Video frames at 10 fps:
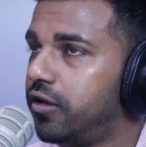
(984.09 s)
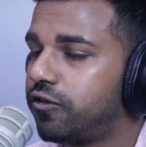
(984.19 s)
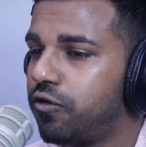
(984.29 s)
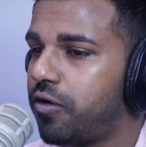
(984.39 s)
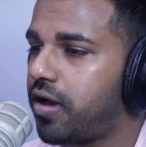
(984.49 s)

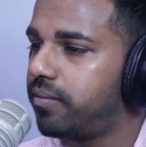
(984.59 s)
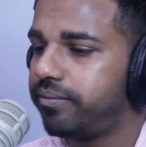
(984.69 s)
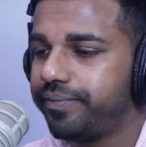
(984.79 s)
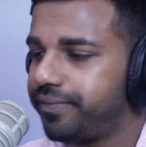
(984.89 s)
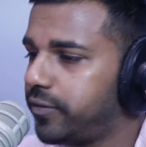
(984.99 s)
So
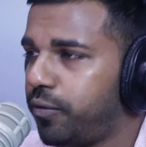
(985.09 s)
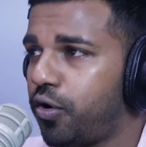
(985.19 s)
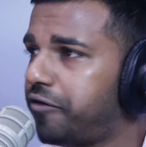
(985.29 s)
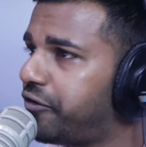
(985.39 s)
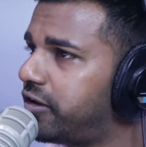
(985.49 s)
we
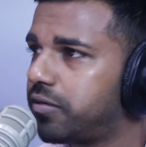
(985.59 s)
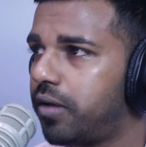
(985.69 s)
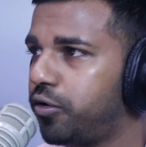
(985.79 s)
all friends, man.